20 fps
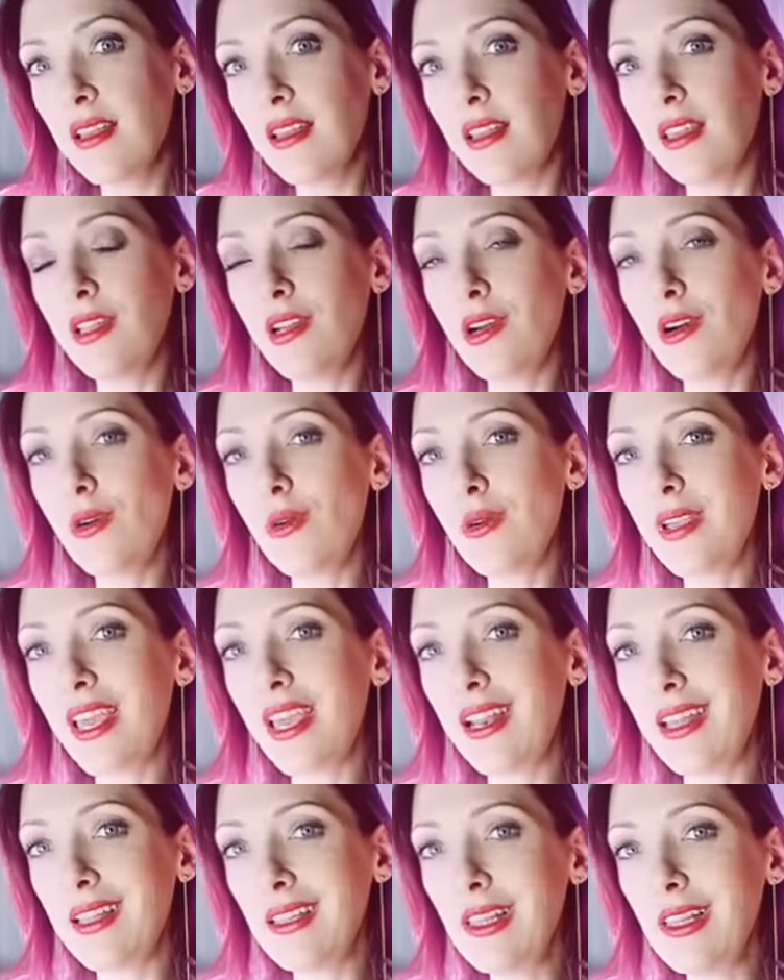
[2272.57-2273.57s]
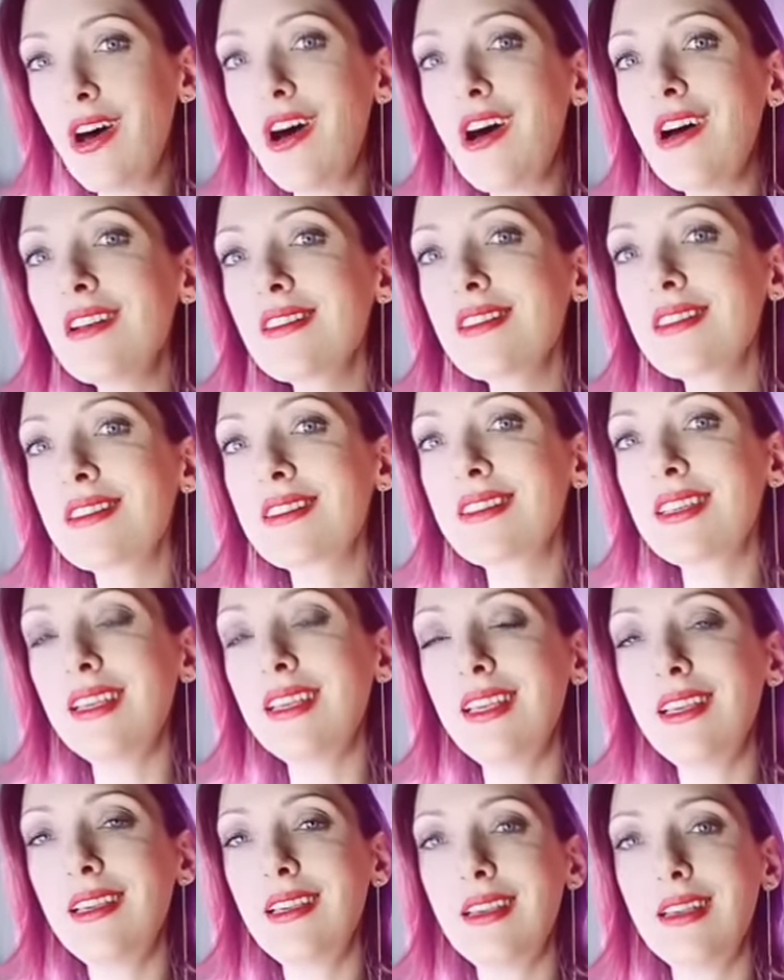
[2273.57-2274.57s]
you know, getting lost
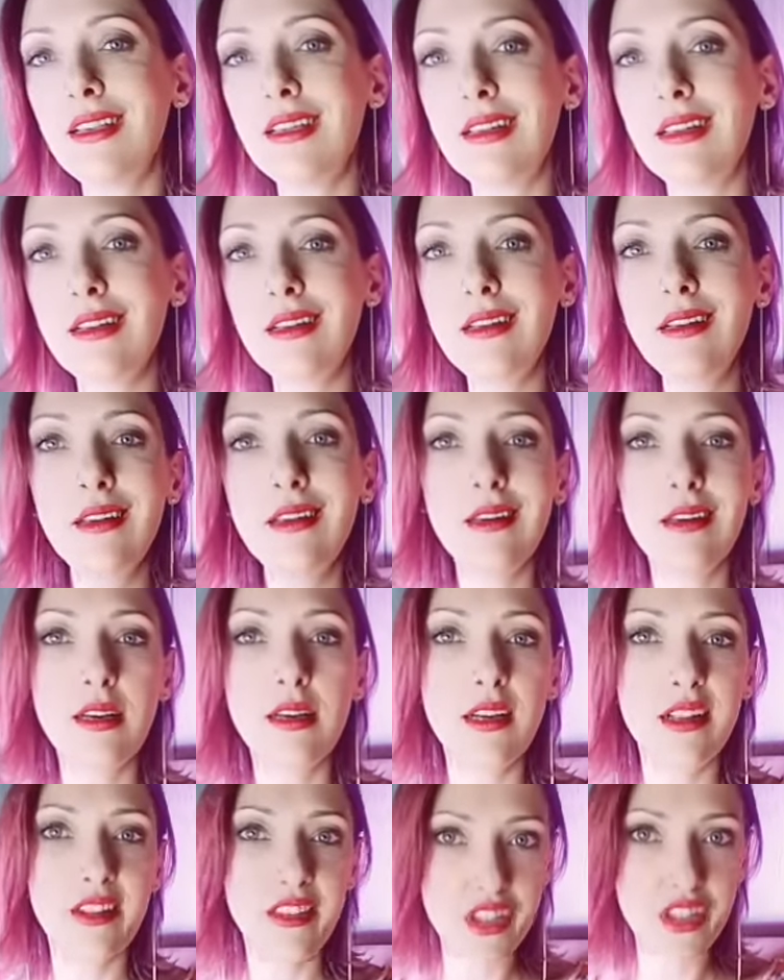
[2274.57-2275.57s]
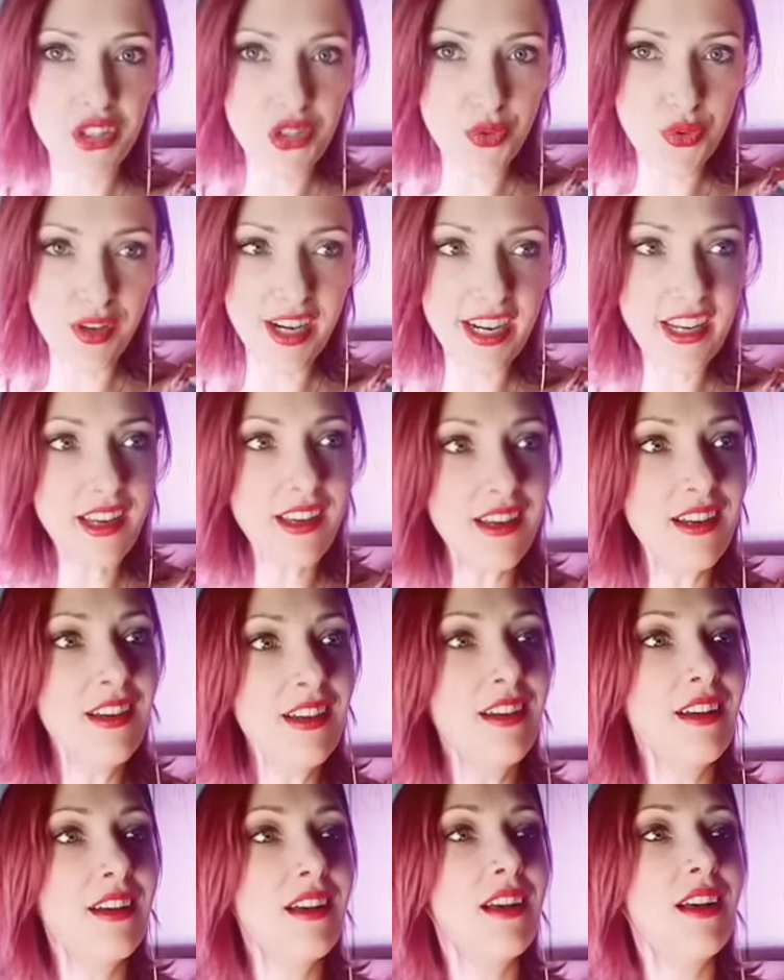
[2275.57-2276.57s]
in the trick
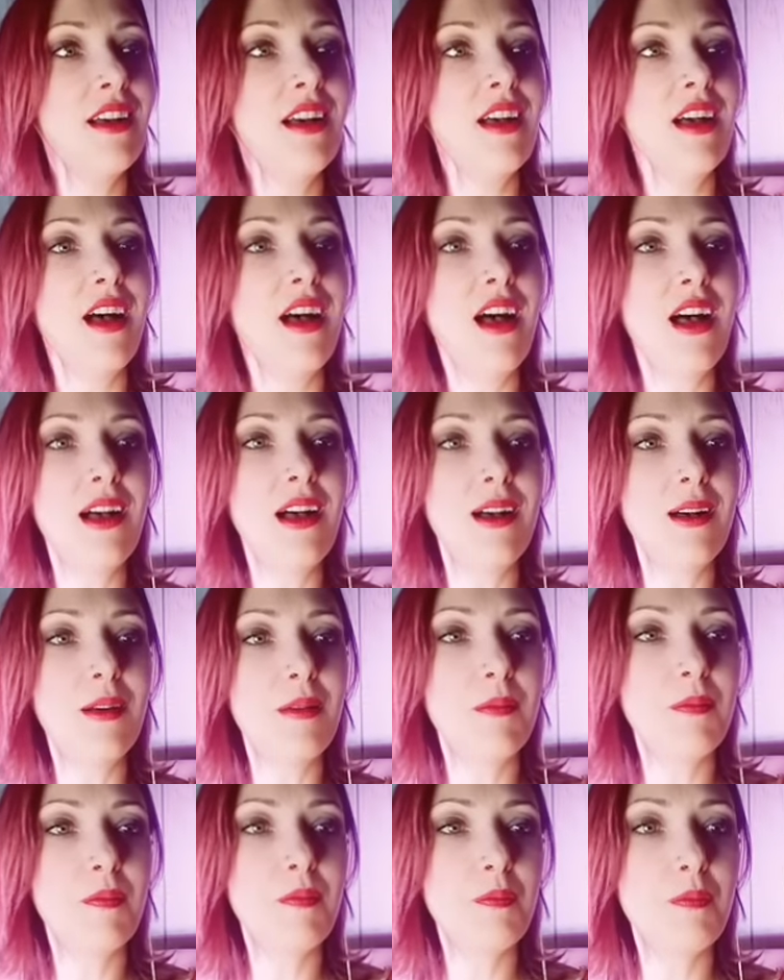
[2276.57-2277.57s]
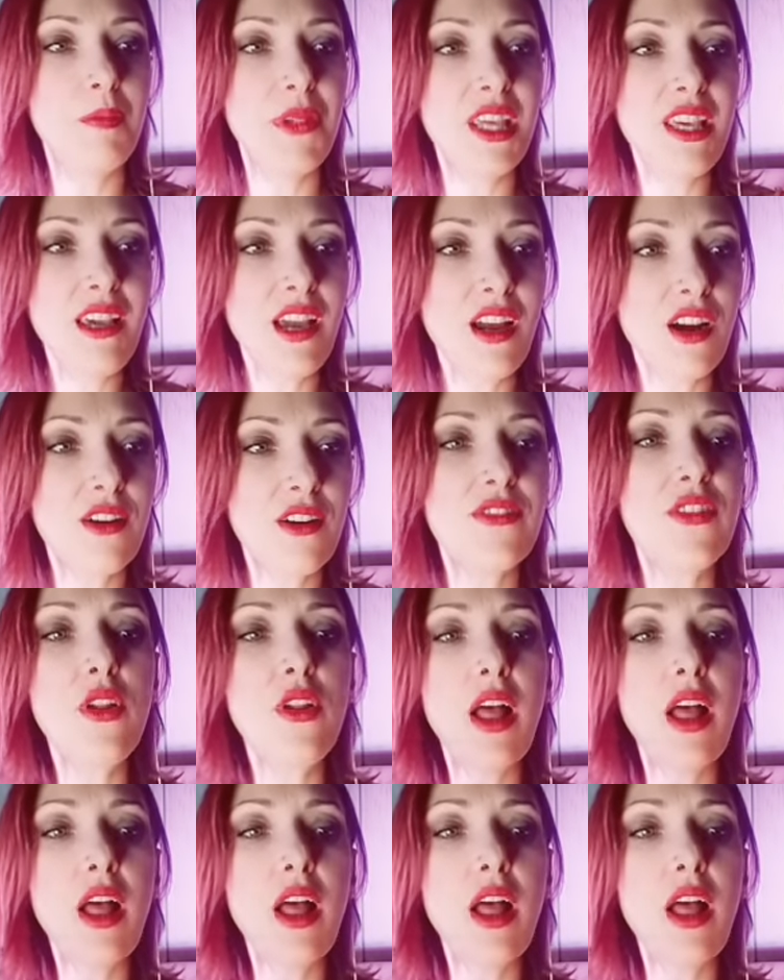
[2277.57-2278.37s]
um, be careful.